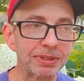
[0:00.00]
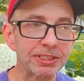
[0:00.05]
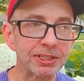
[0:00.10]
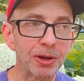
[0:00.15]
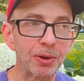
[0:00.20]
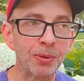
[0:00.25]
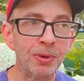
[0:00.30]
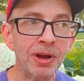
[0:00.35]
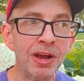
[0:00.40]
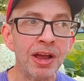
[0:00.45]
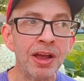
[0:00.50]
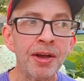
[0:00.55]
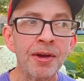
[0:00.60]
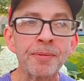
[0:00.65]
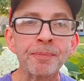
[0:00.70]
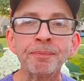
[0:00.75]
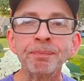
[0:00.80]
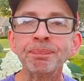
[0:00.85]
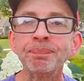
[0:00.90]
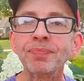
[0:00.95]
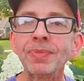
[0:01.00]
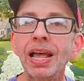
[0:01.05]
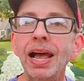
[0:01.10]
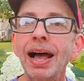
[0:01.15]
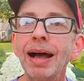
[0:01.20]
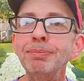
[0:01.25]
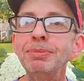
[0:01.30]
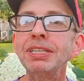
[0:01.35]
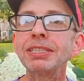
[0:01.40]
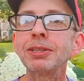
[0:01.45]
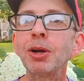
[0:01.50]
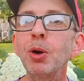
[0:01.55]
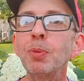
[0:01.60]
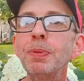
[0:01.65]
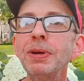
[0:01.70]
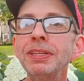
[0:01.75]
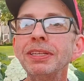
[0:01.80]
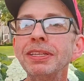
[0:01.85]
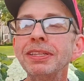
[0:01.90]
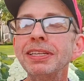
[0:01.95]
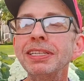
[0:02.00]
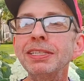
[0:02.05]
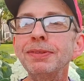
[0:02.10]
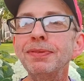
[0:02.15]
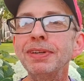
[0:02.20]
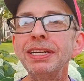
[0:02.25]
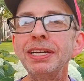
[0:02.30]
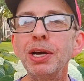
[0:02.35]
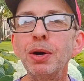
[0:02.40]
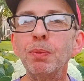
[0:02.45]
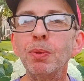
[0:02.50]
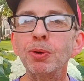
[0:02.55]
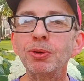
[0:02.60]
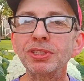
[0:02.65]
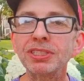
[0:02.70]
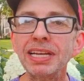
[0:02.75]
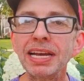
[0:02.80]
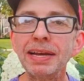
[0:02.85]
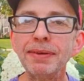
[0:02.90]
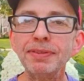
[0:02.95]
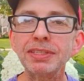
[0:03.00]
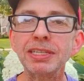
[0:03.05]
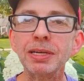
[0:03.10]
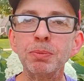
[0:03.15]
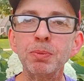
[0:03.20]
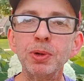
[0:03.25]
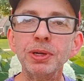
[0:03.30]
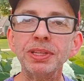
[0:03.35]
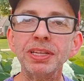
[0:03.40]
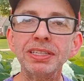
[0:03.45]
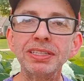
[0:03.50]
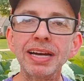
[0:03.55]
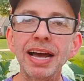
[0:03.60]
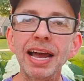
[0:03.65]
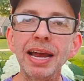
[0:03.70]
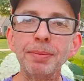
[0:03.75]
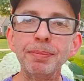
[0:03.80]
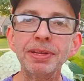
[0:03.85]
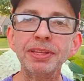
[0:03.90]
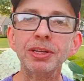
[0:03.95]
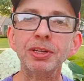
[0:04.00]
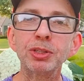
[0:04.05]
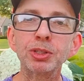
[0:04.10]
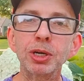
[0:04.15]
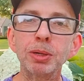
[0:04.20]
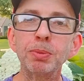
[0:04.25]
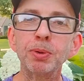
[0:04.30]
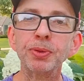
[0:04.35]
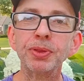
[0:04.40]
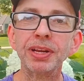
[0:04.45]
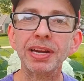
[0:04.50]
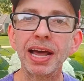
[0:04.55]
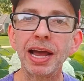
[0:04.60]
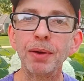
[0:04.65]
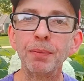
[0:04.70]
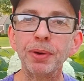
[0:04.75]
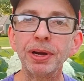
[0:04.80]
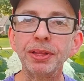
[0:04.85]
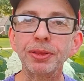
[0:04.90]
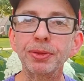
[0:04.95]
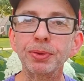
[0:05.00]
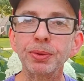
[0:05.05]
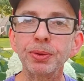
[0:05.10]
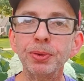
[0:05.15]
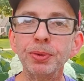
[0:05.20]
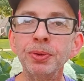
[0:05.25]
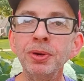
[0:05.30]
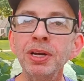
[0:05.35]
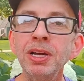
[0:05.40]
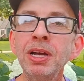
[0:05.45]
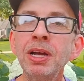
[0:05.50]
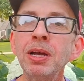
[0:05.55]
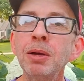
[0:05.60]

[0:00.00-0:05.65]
So I'm just hoping that this video will save someone the time and the trouble that I went through.